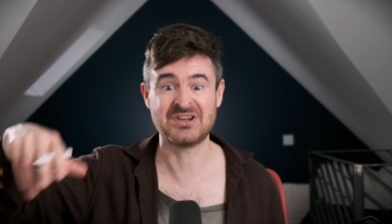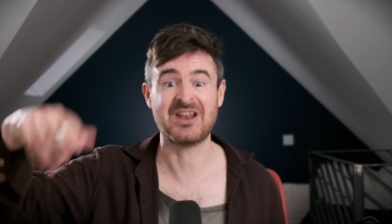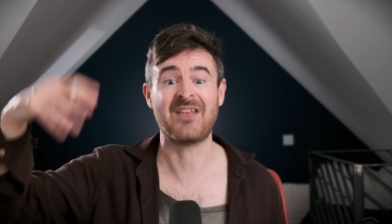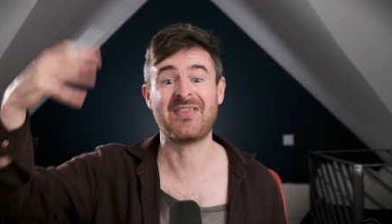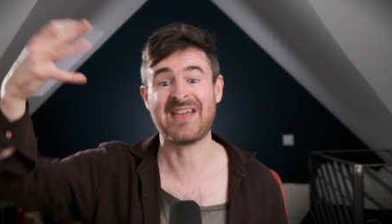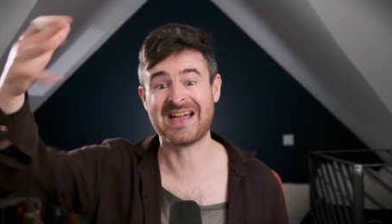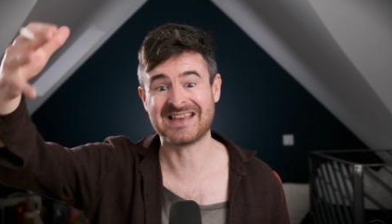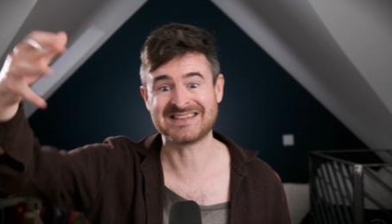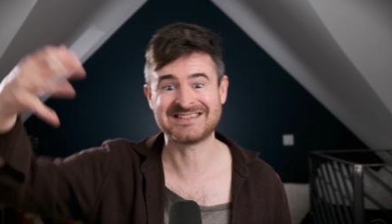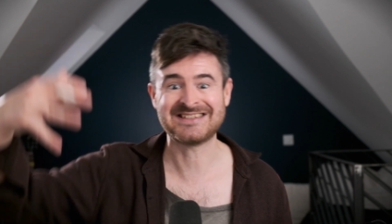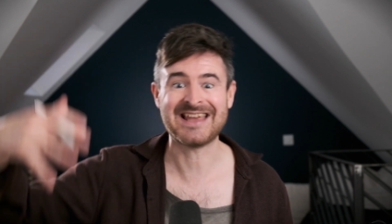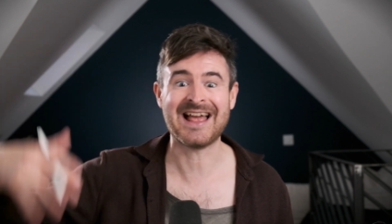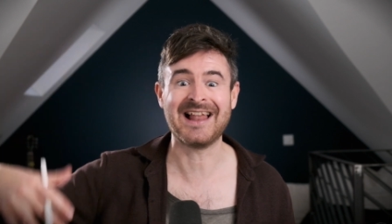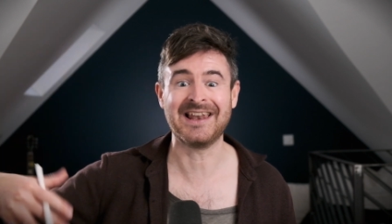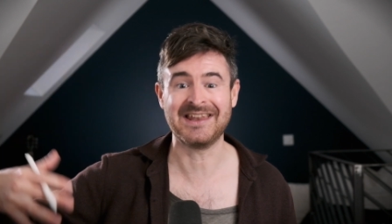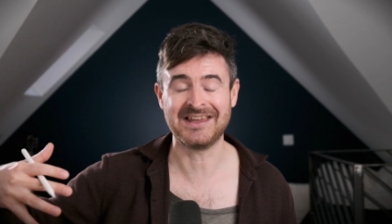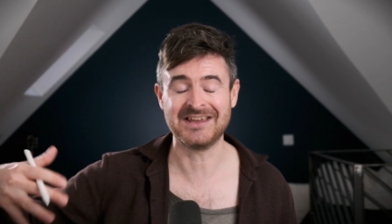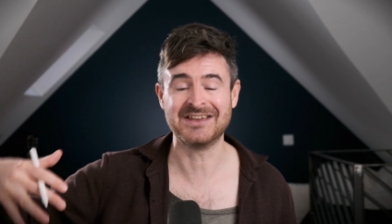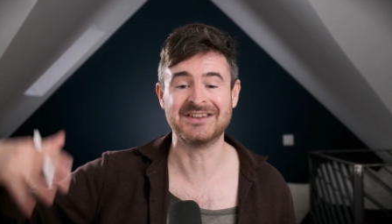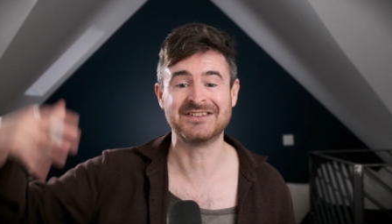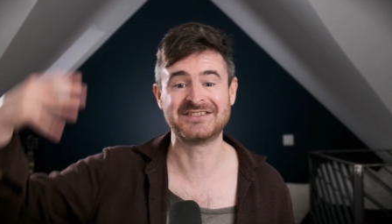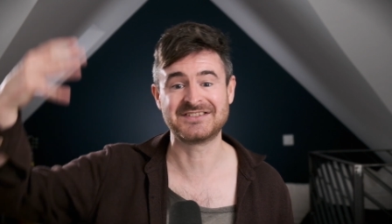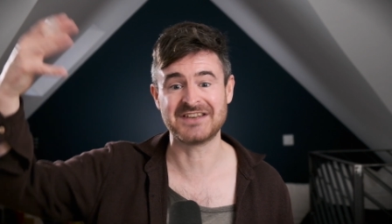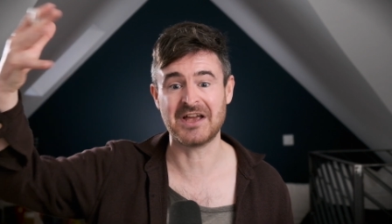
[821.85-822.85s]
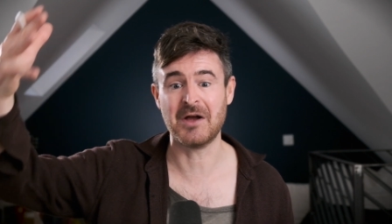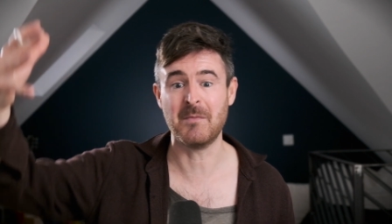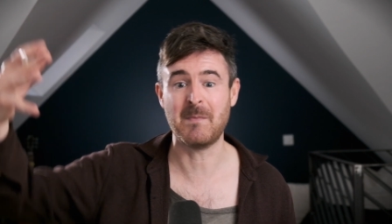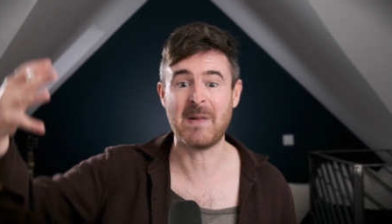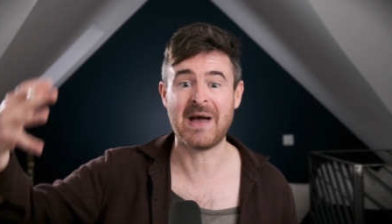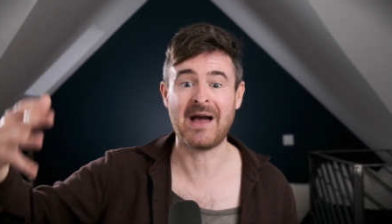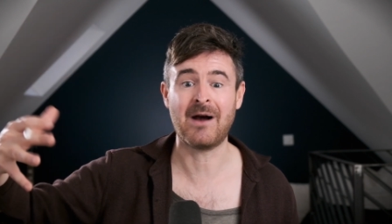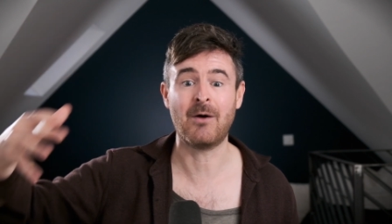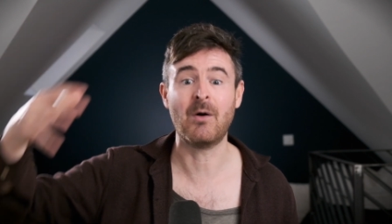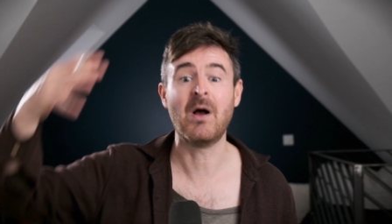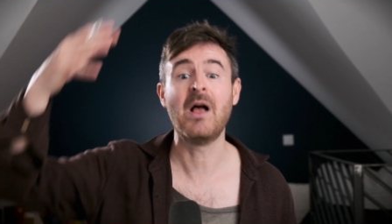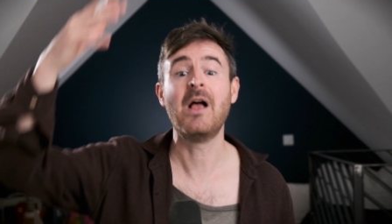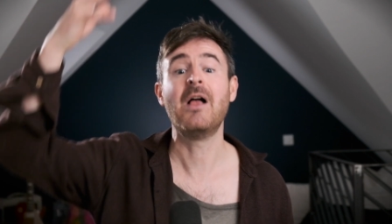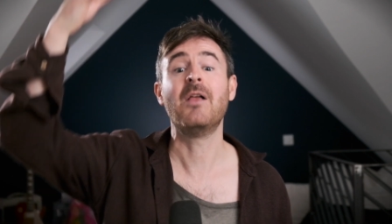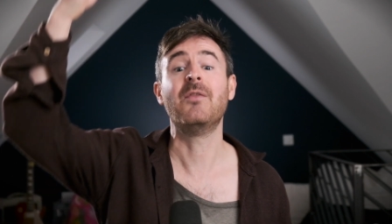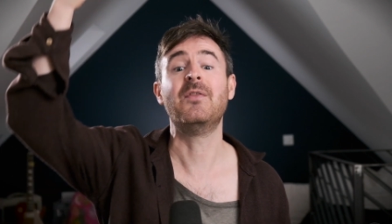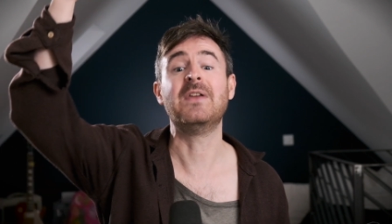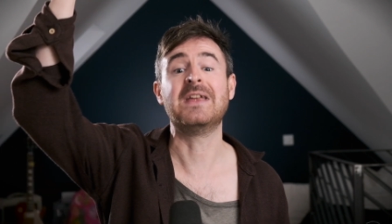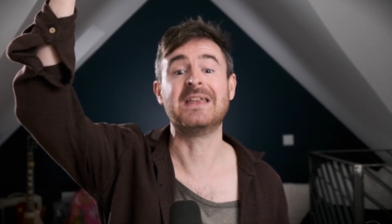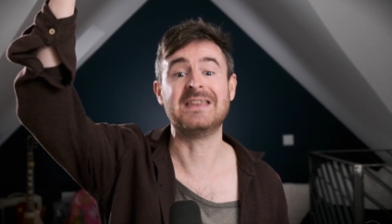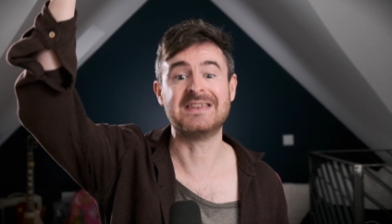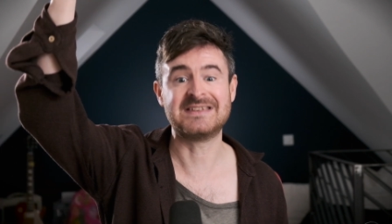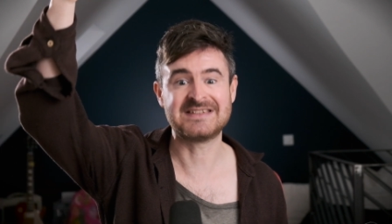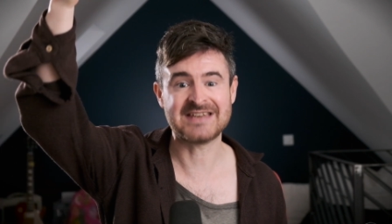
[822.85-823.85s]
and that's telling us about
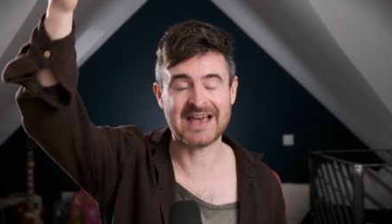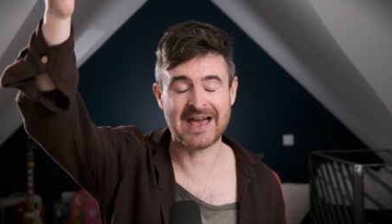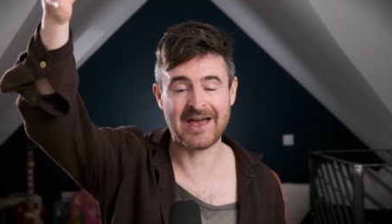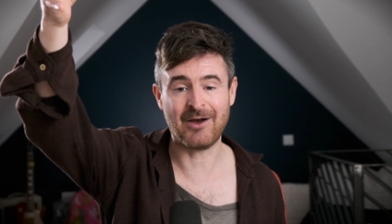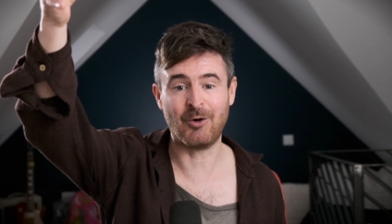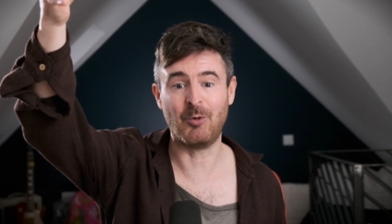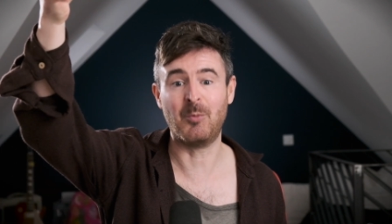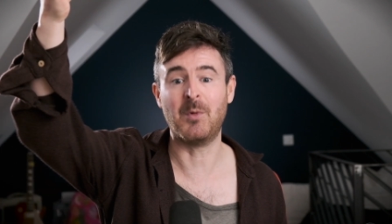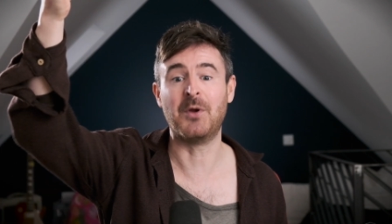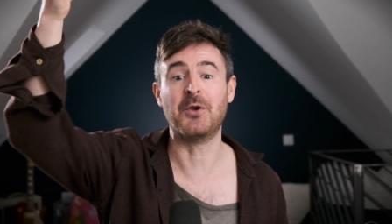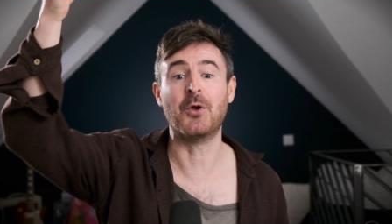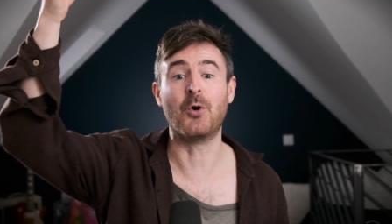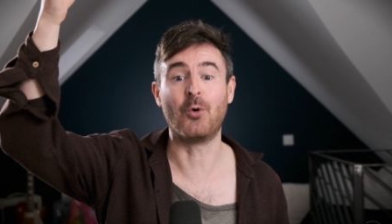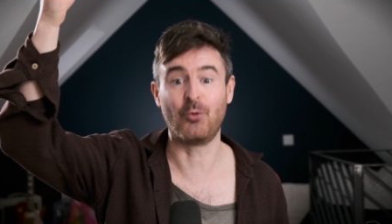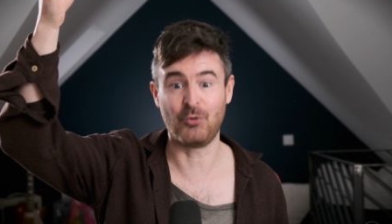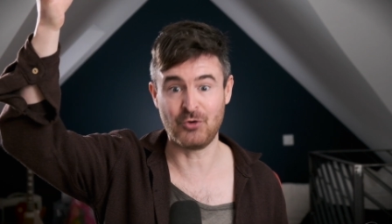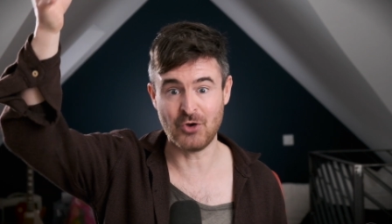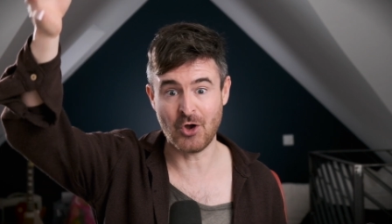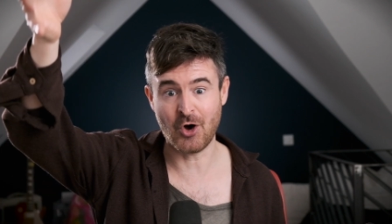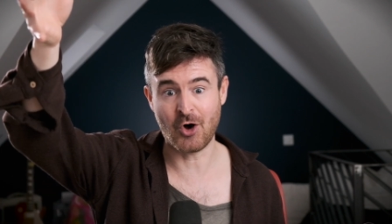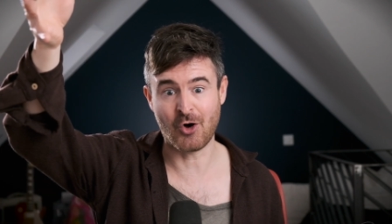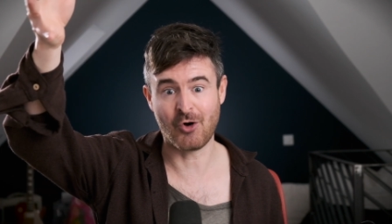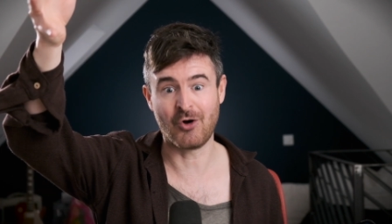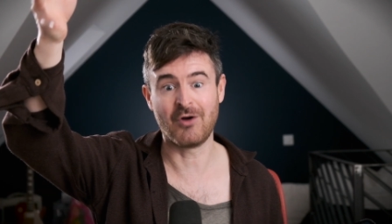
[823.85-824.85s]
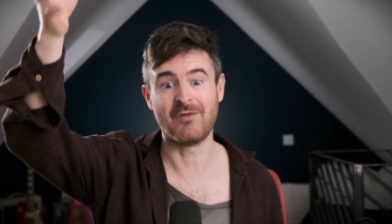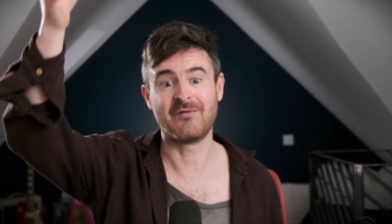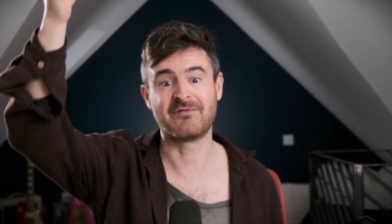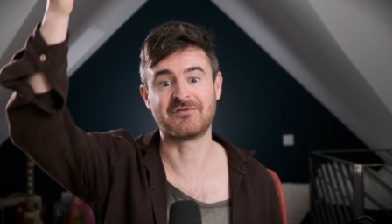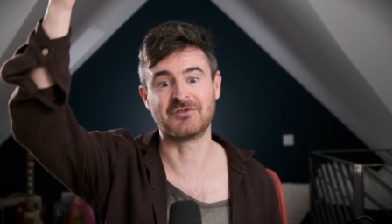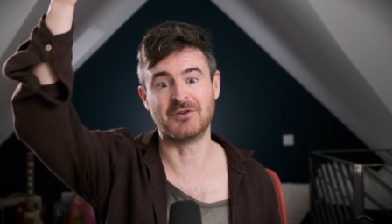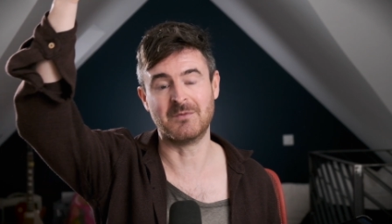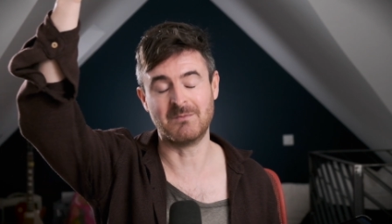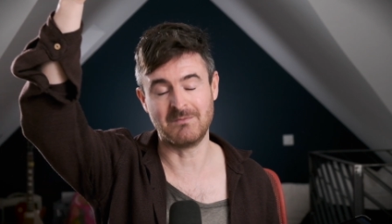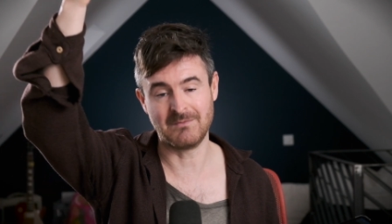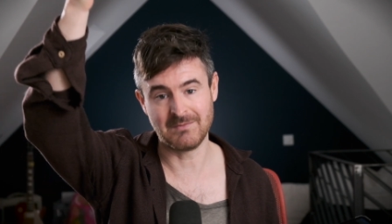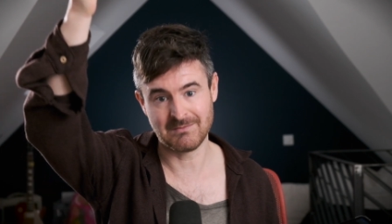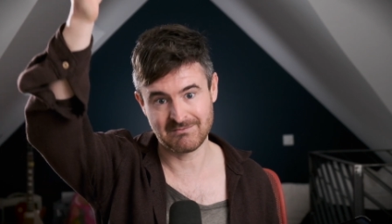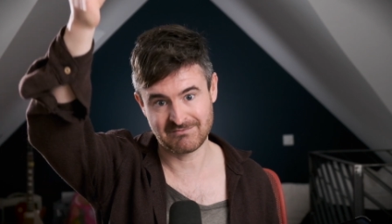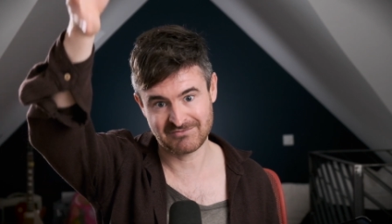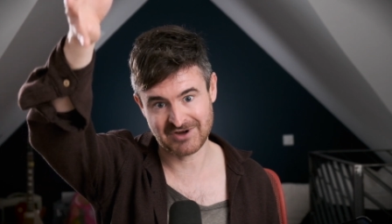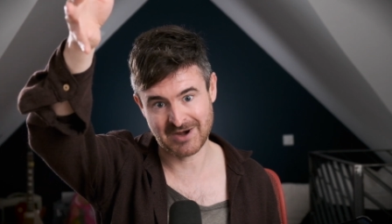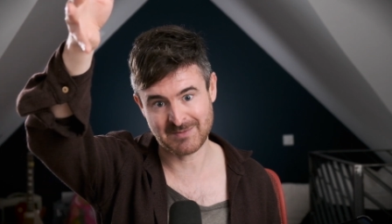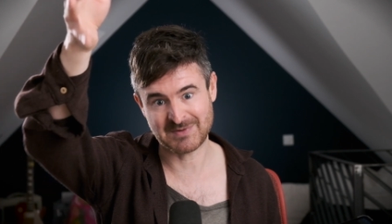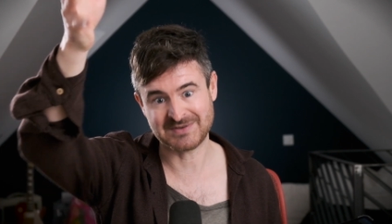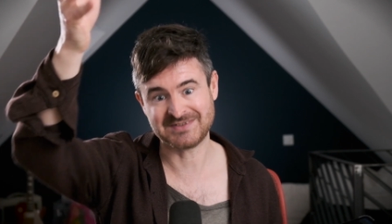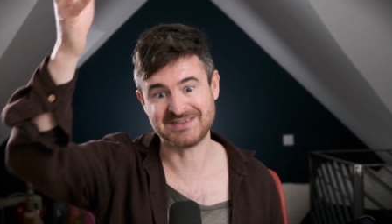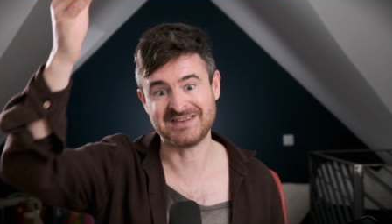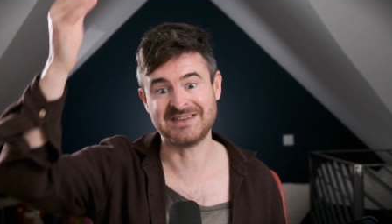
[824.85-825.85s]
the entailment or not from
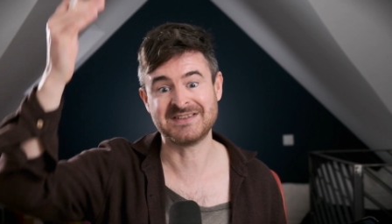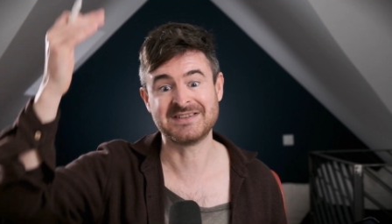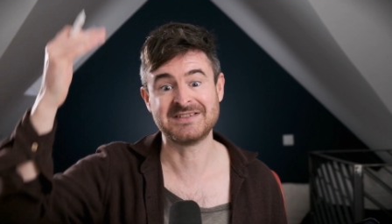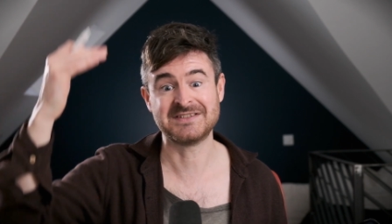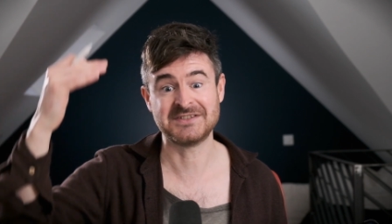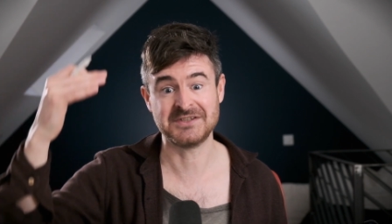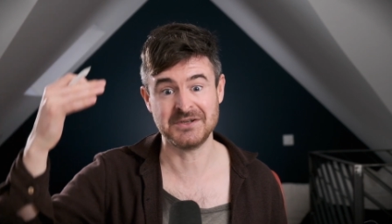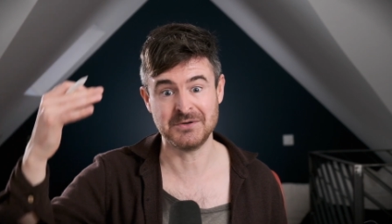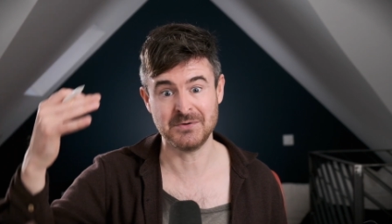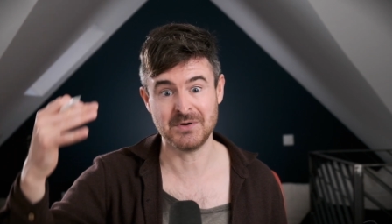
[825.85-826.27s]
premises to